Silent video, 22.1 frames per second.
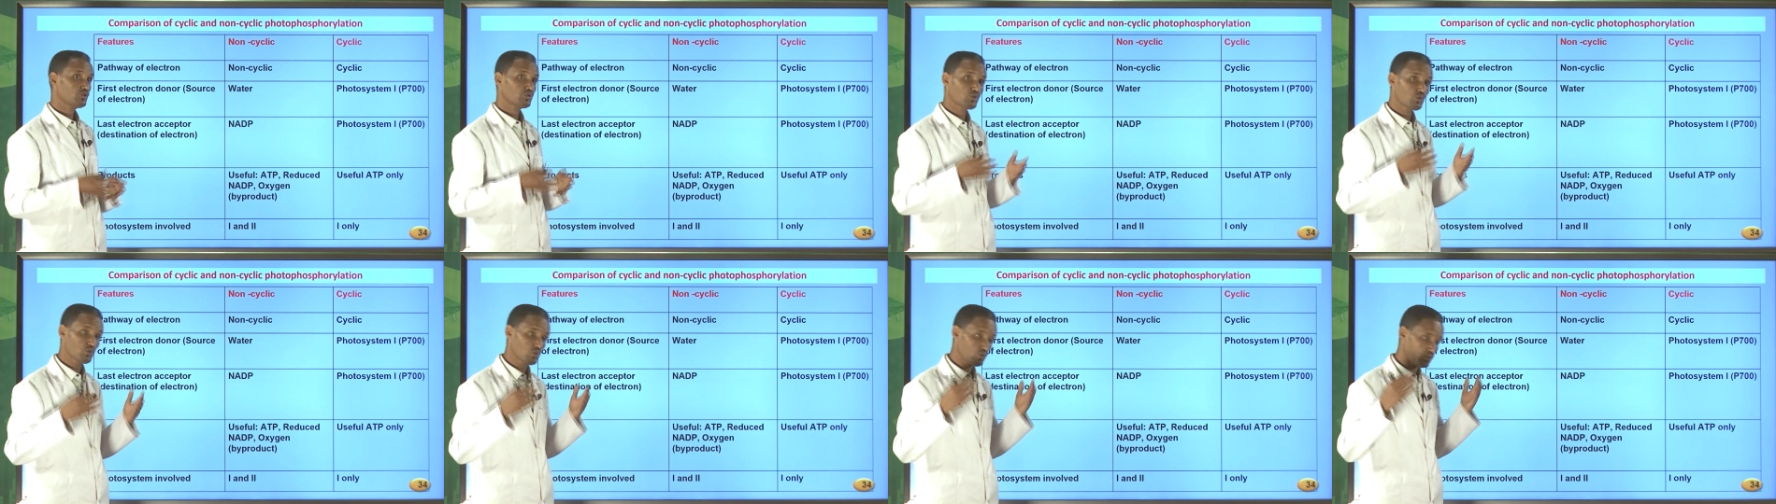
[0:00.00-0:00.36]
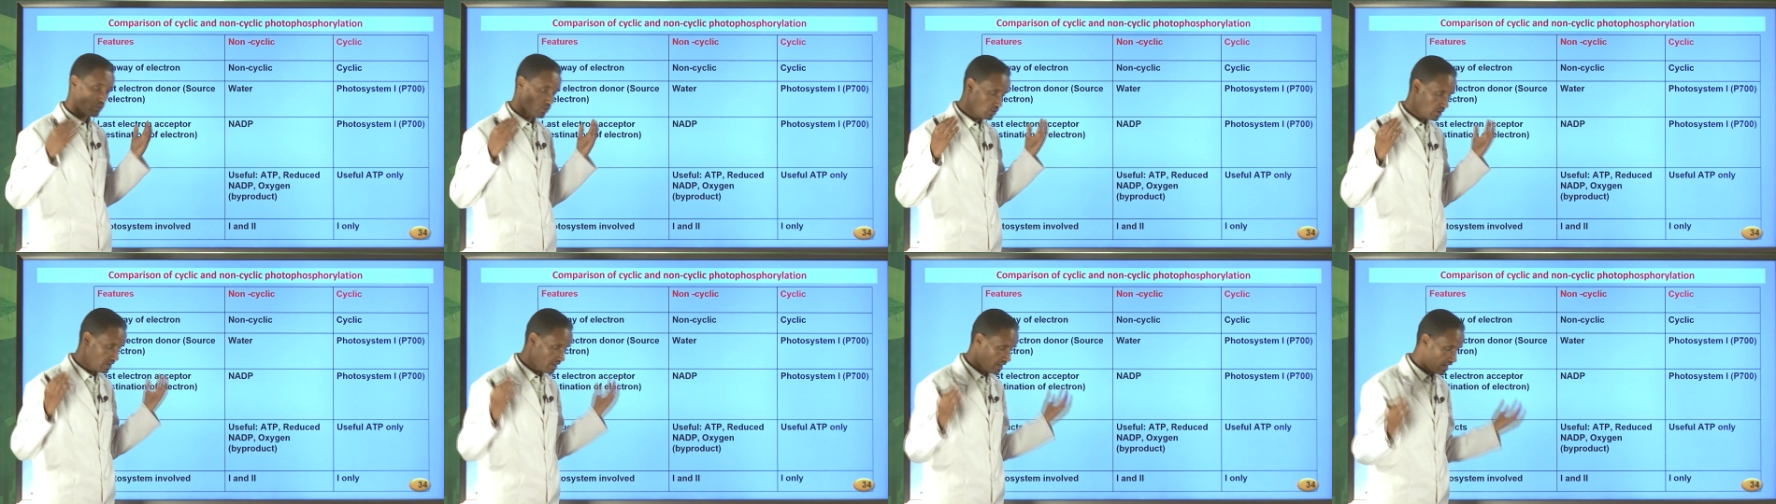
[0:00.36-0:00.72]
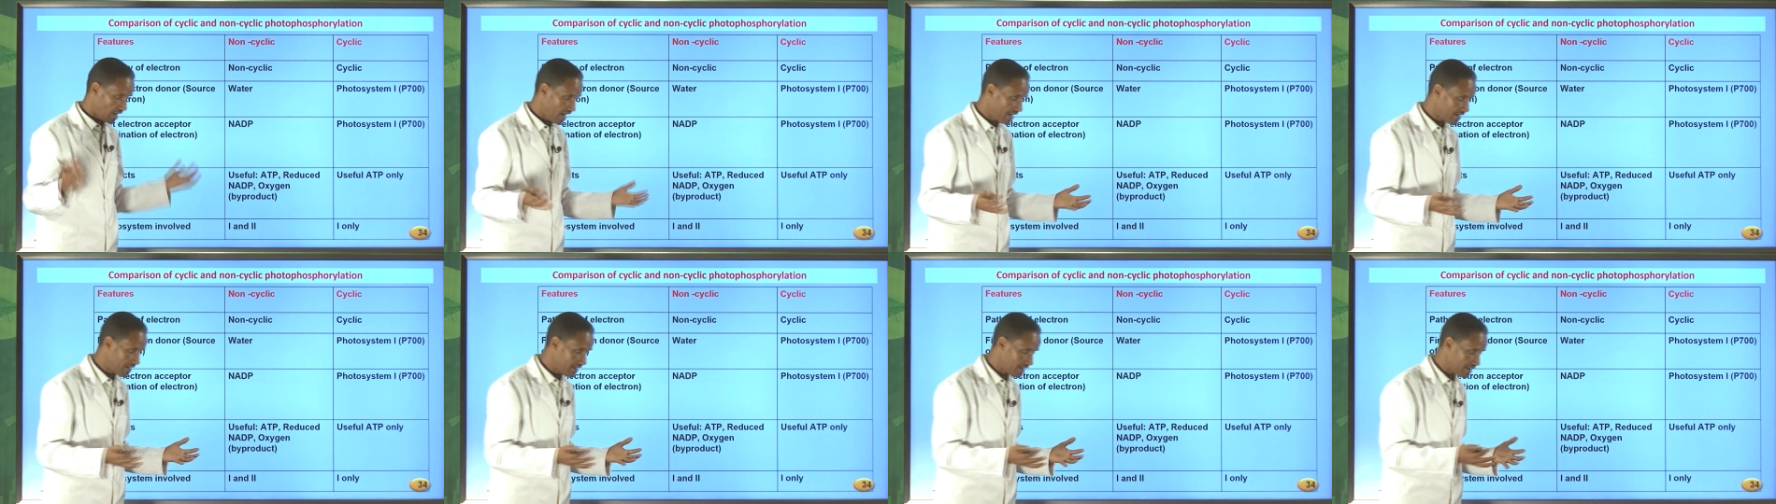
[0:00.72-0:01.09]
to
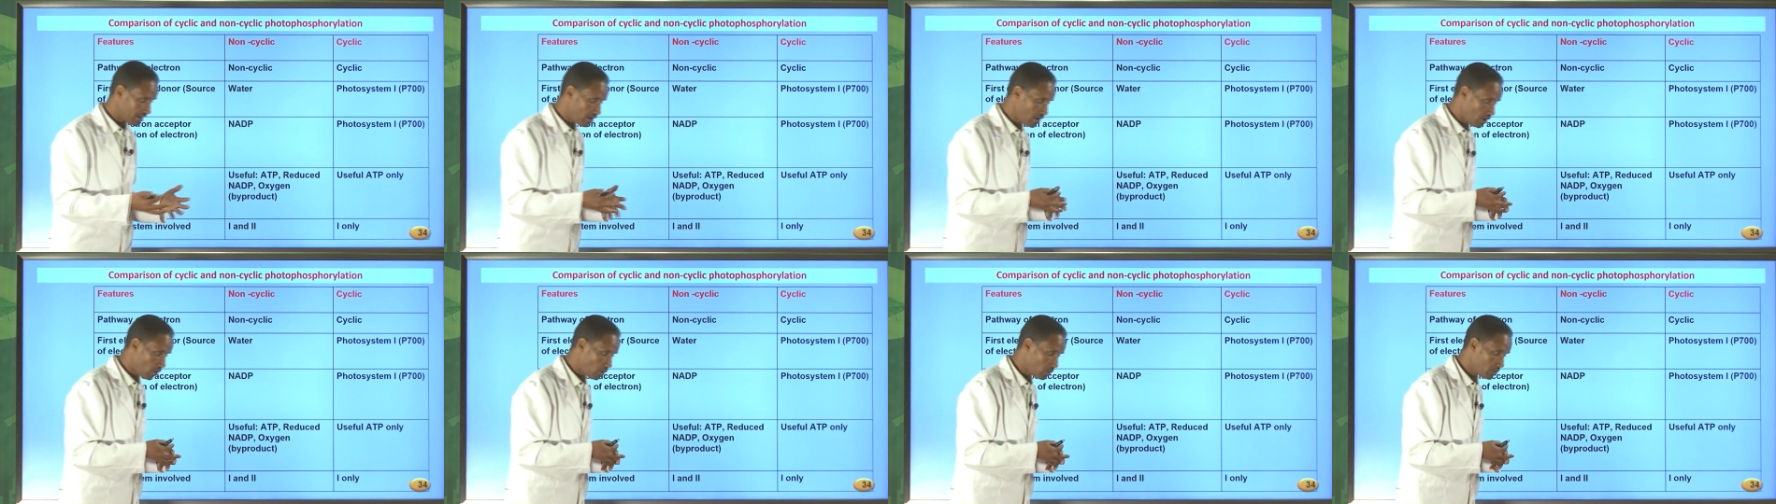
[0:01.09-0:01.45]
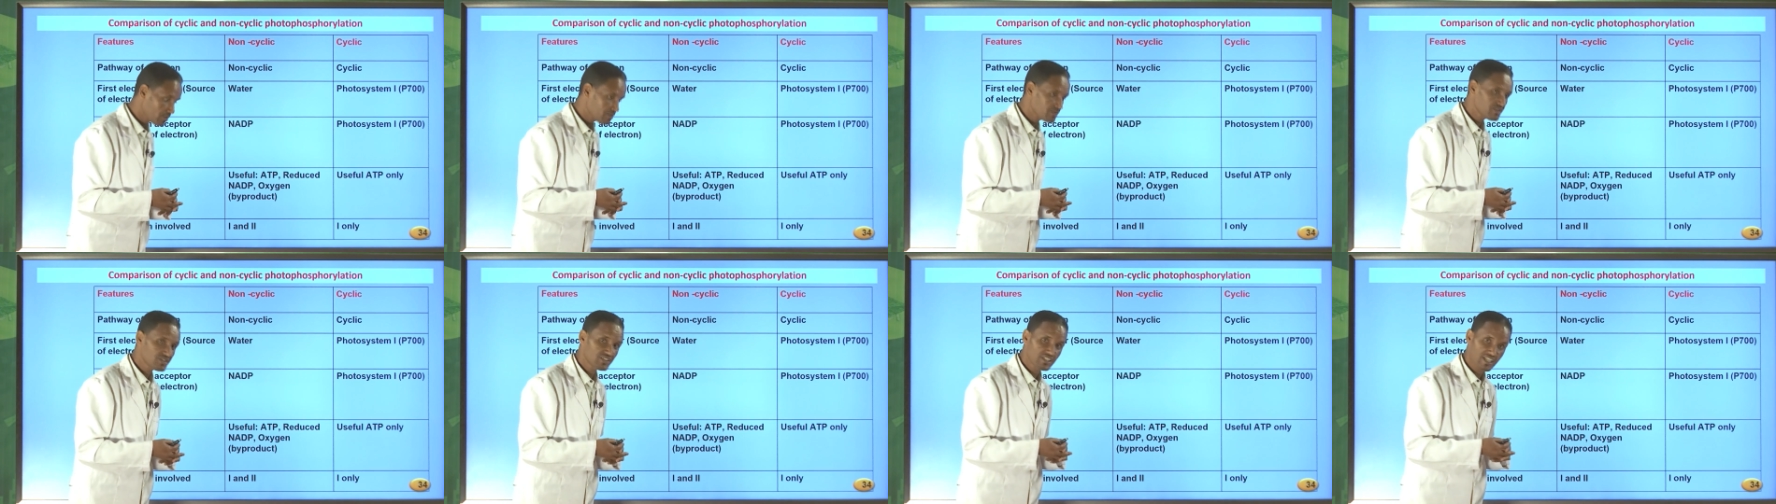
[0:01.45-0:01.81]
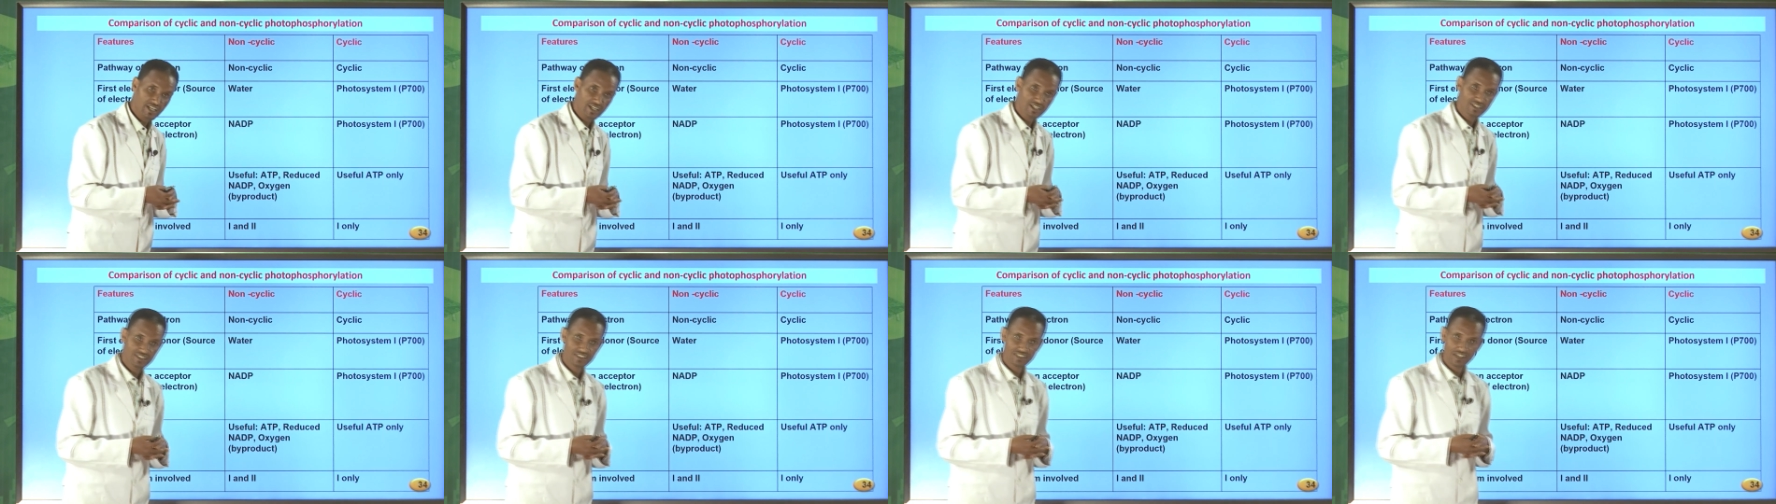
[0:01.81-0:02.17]
undergo
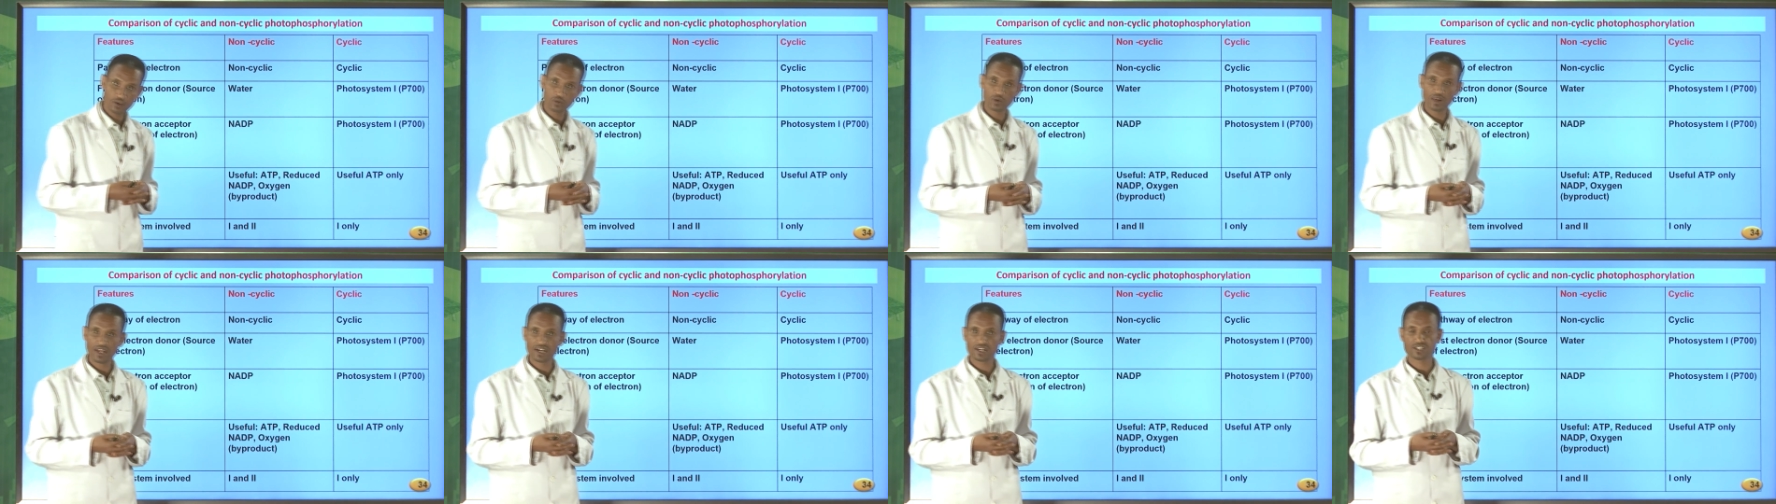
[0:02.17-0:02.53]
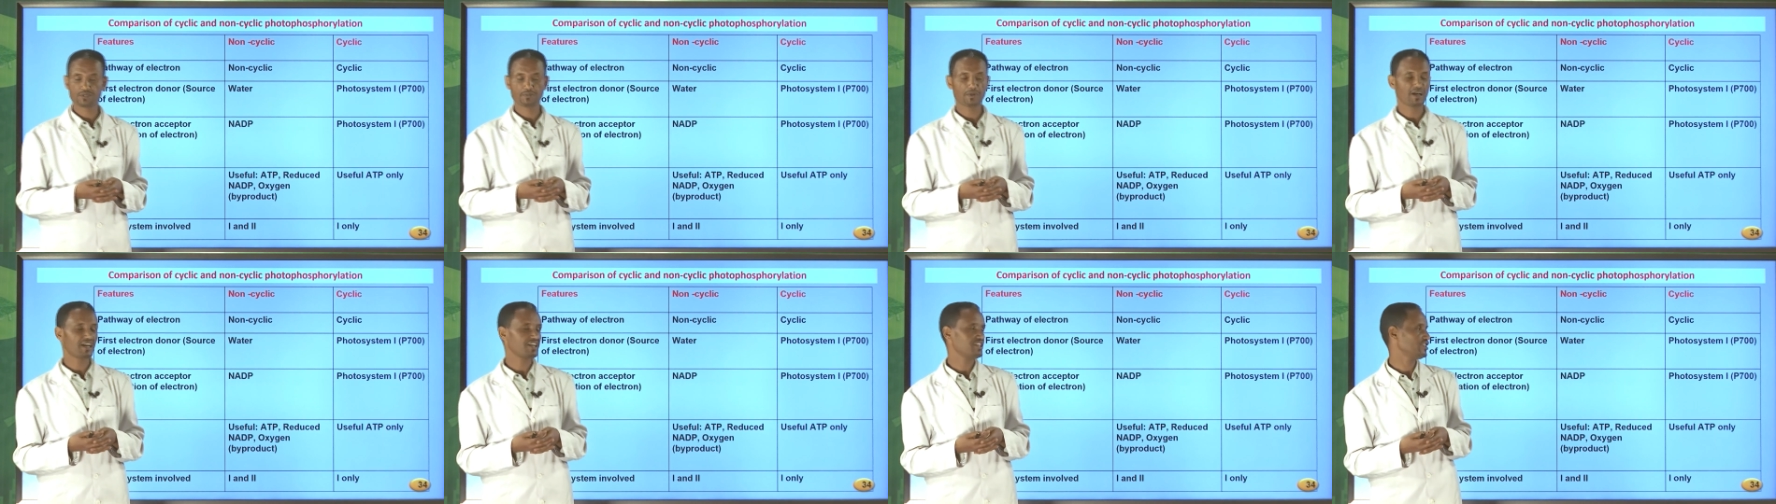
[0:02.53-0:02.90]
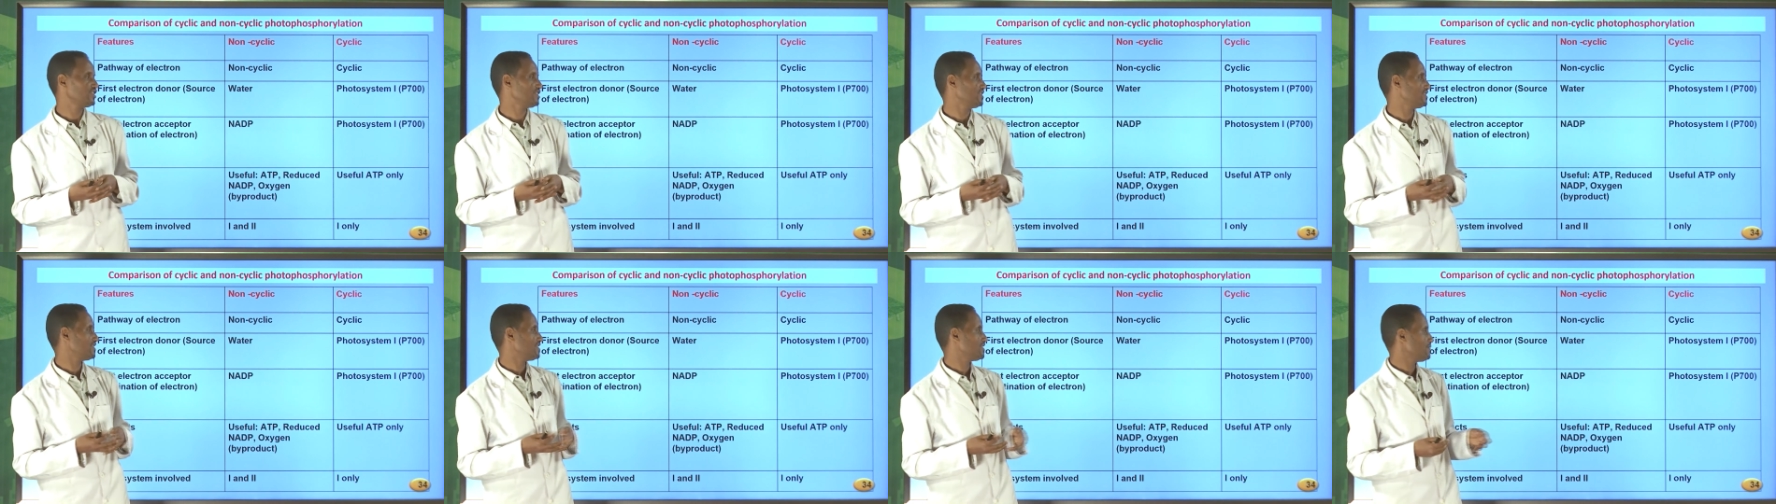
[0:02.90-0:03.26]
their cellular
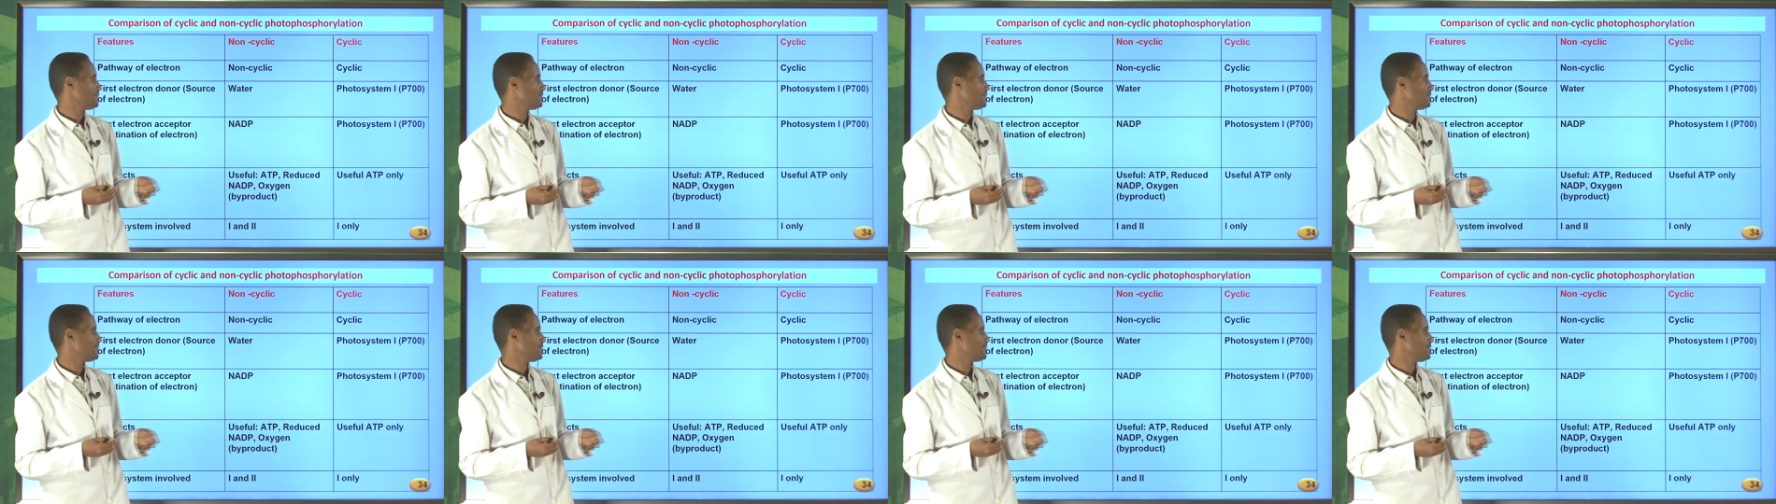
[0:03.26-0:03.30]
respiration.